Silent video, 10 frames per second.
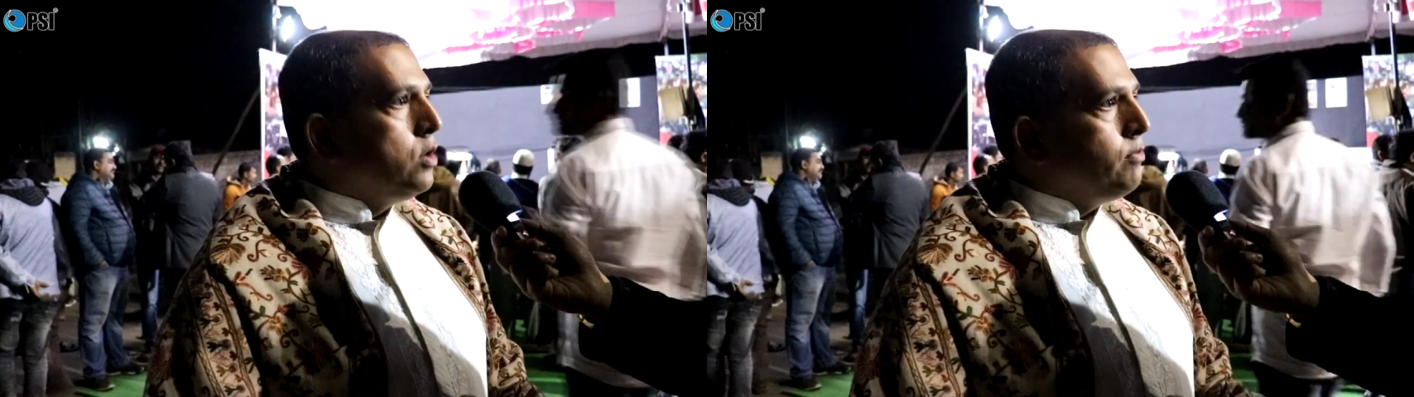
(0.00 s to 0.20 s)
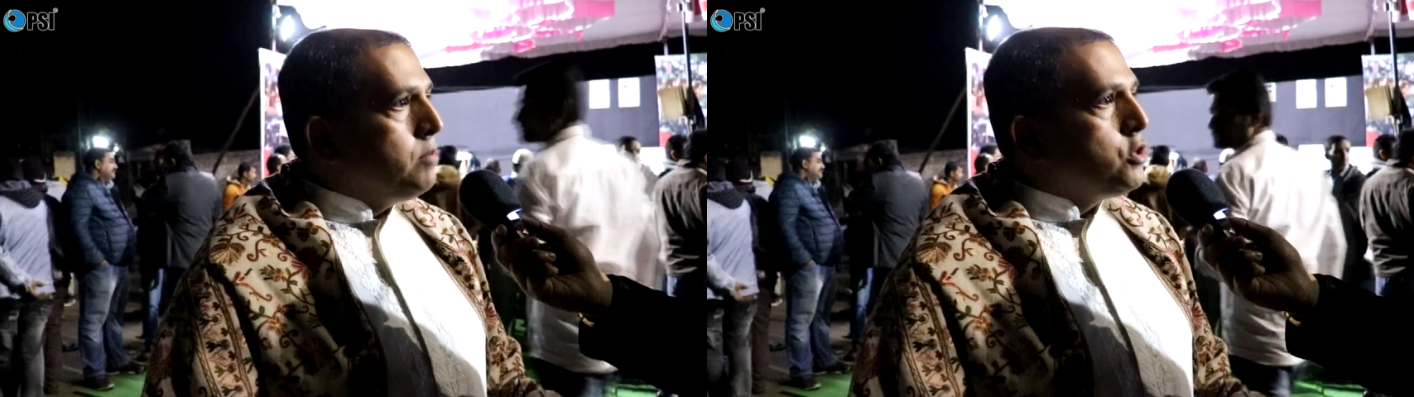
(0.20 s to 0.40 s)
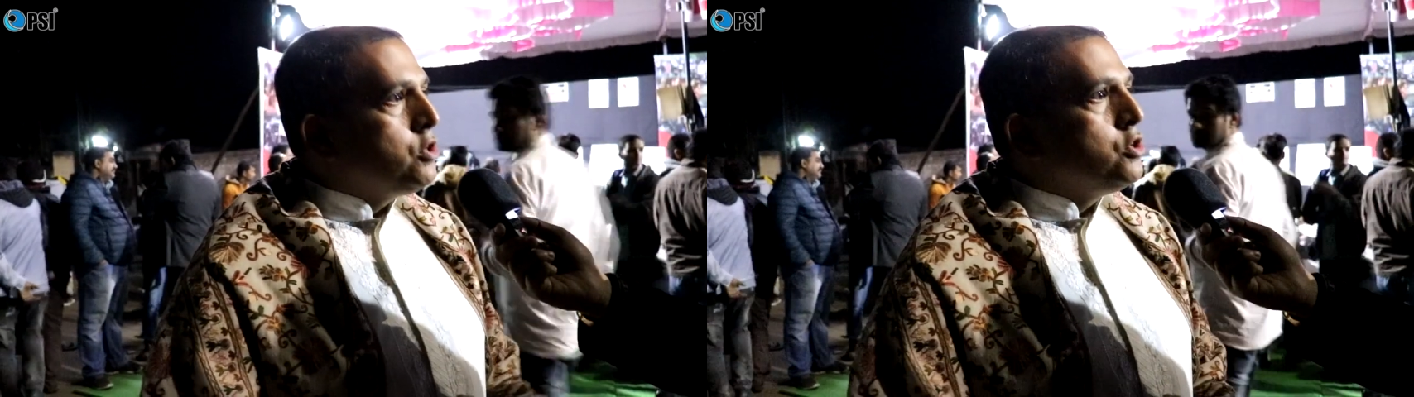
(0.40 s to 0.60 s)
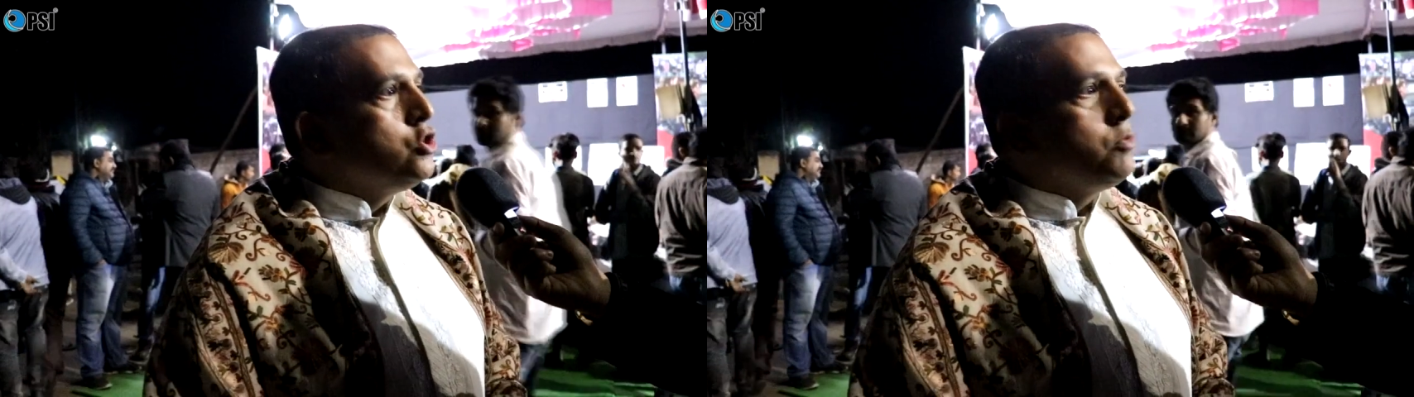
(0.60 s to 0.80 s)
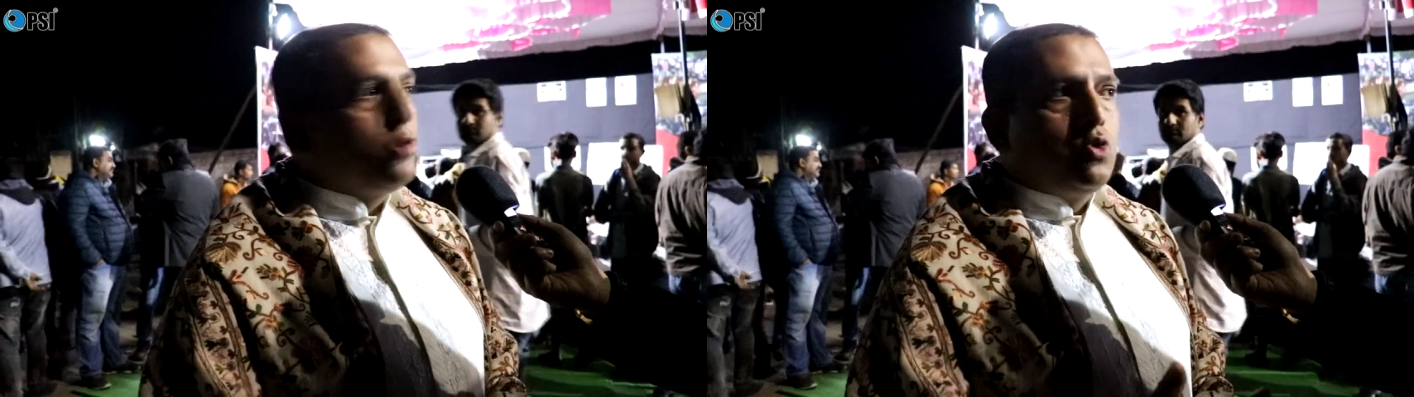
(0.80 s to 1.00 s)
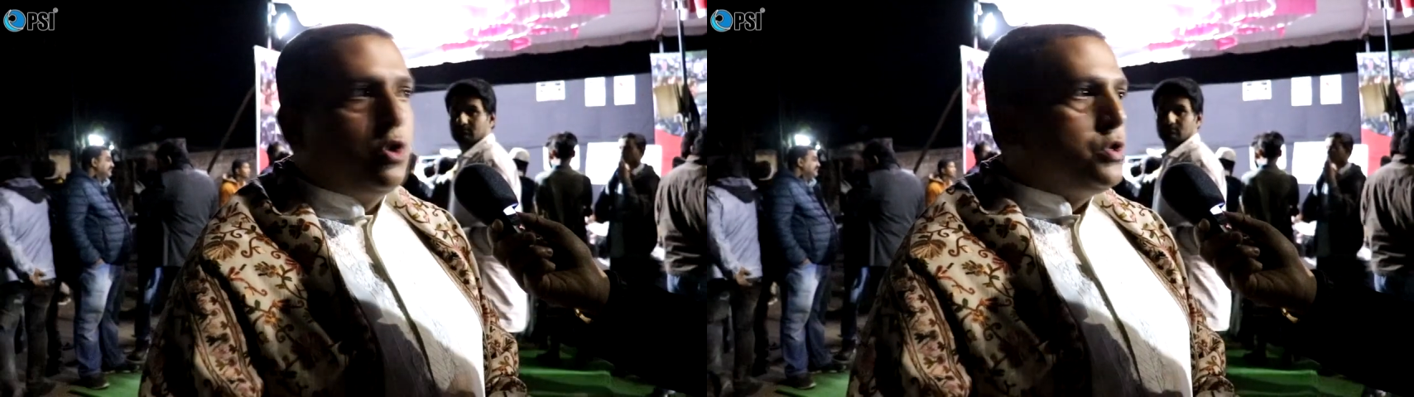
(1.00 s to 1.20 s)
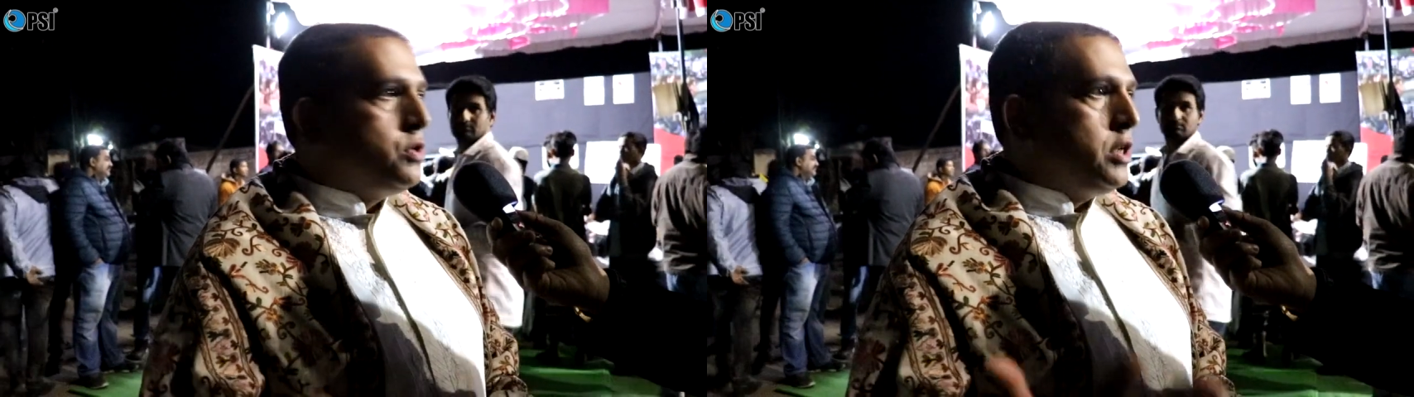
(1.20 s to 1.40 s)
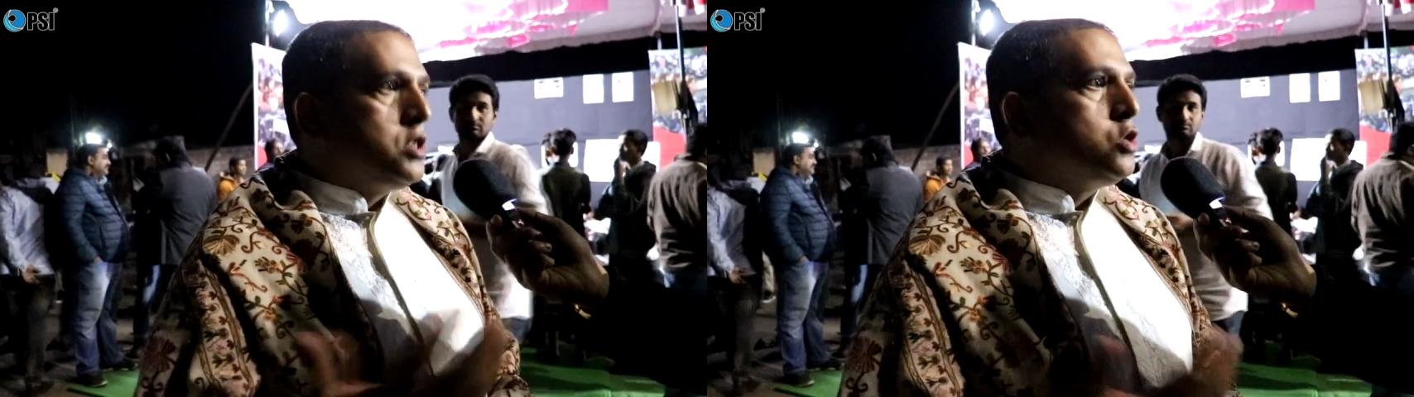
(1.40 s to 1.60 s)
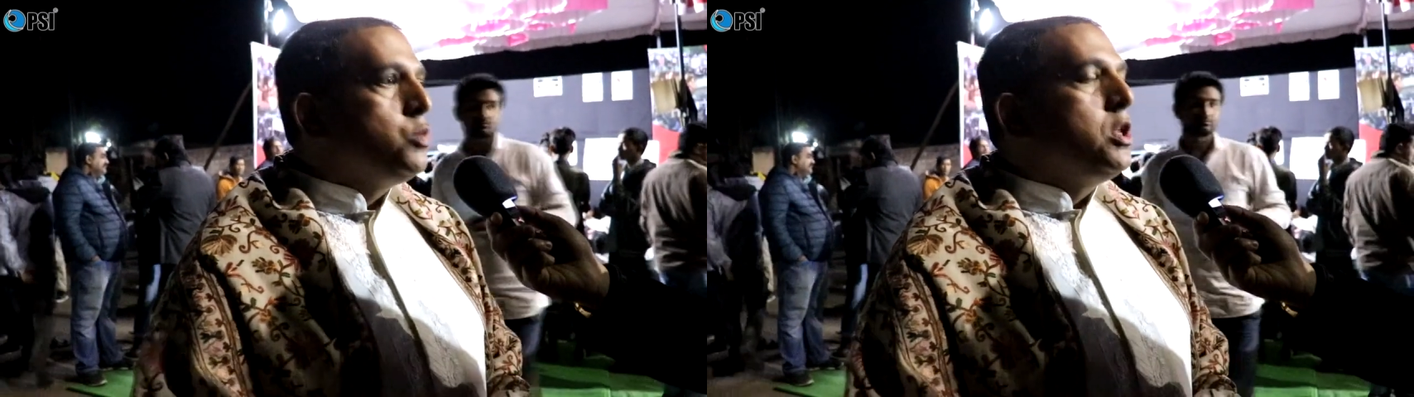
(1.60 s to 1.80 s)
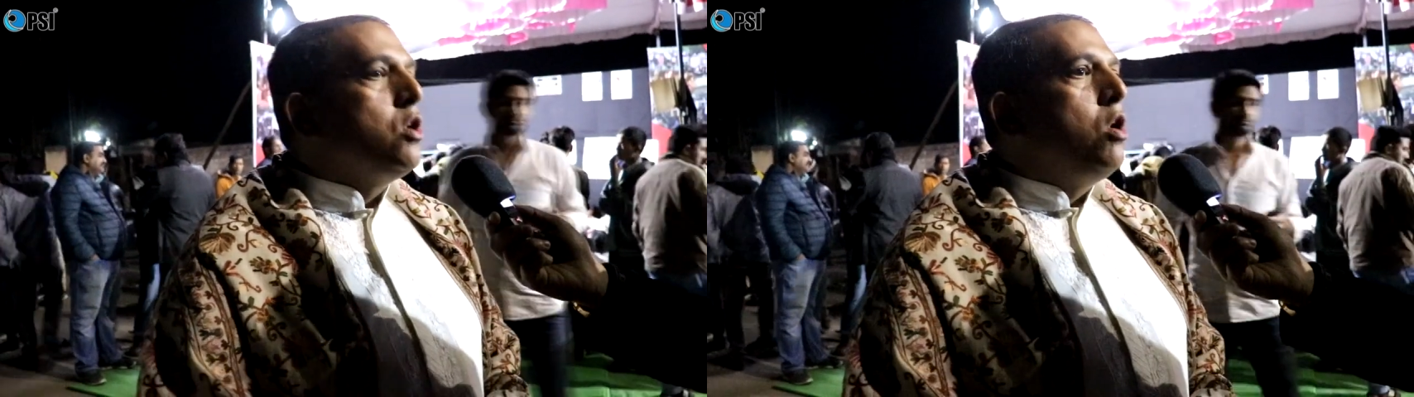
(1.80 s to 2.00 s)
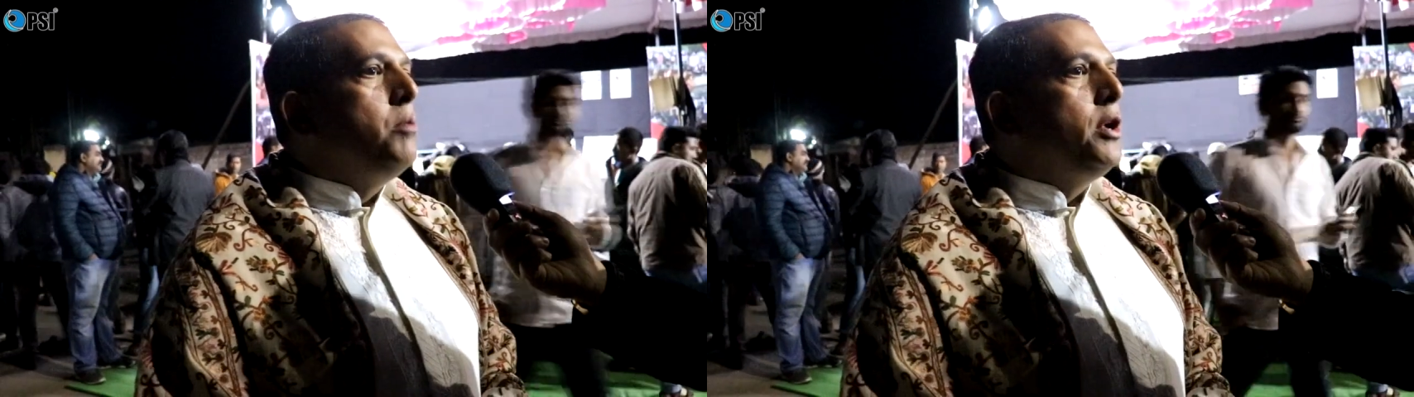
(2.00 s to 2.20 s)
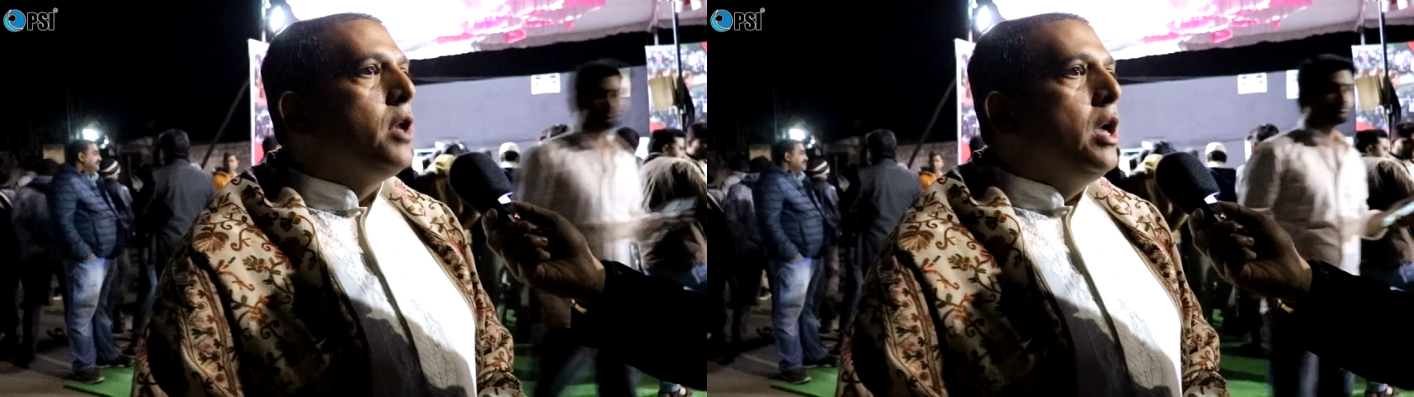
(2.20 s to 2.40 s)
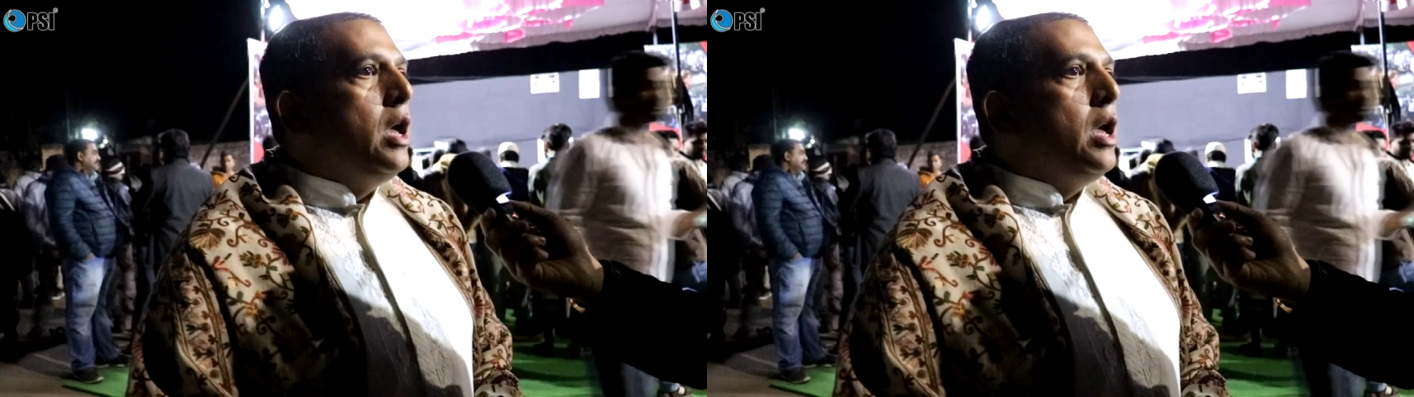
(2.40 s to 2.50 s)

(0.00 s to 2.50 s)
to give them citizenship, the choice rests with the government.